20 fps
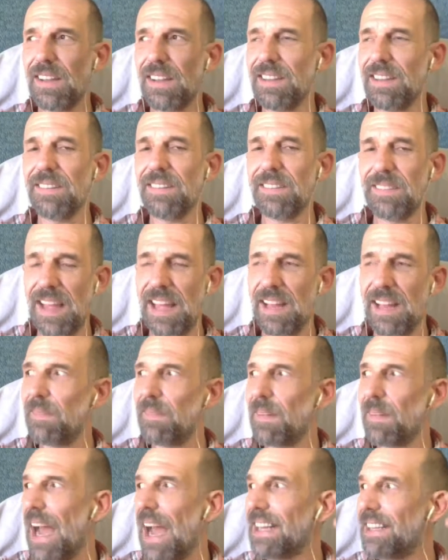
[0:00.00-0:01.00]
That
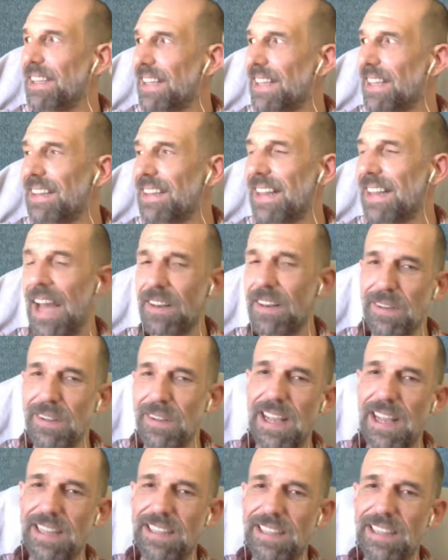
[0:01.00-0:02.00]
I did that too.
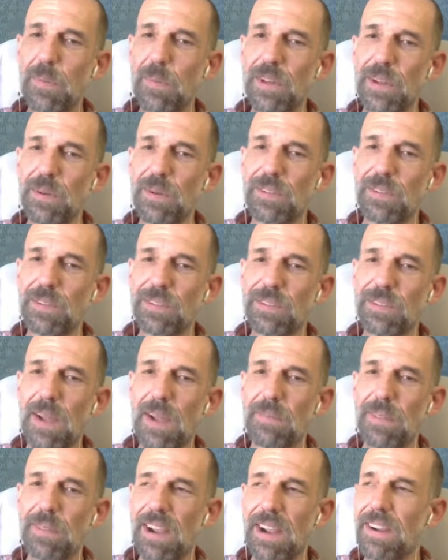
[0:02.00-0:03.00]
I did what you described
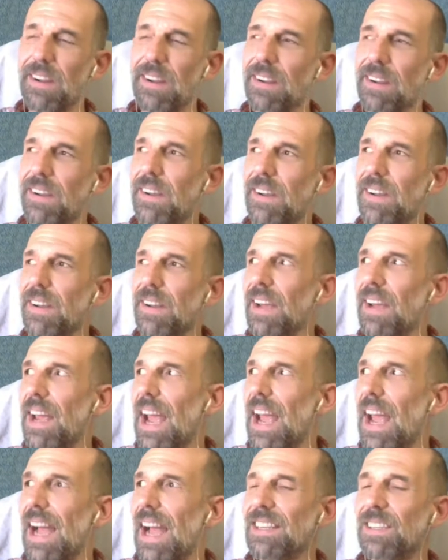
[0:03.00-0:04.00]
there.
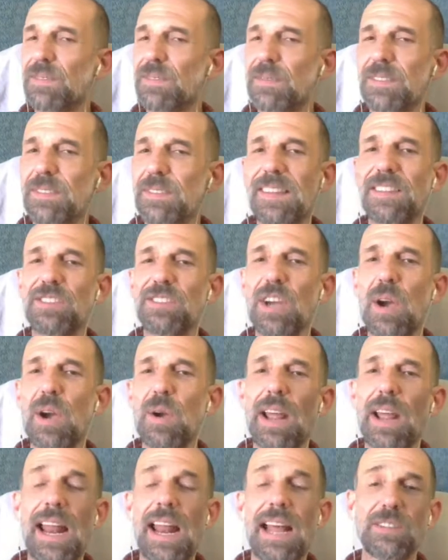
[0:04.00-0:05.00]
I just said the joke
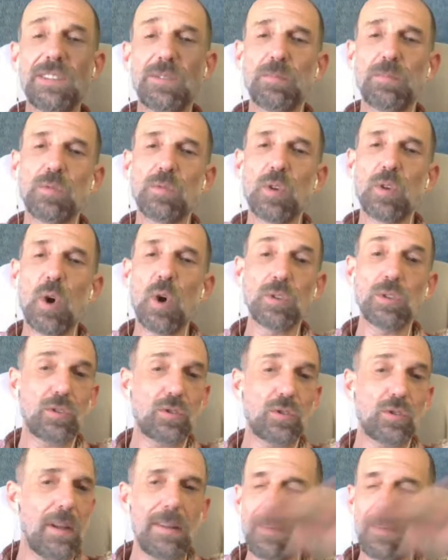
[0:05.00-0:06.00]
and I just rolled
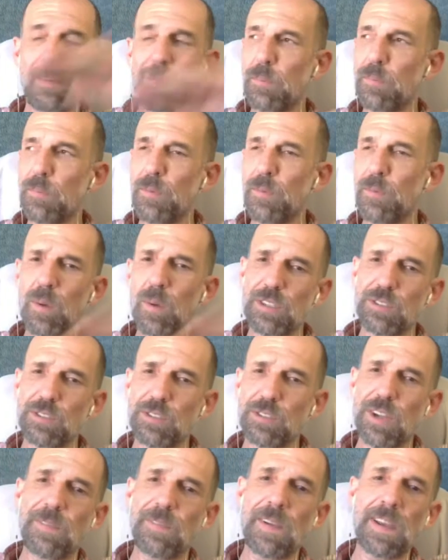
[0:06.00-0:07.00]
totally
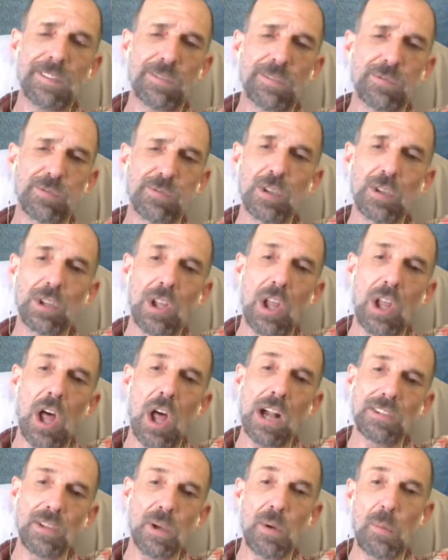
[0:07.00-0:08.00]
straight face and just rolled
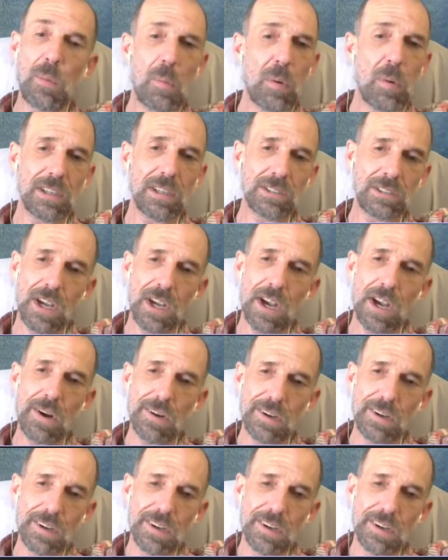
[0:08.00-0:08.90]
along as though it weren't a joke,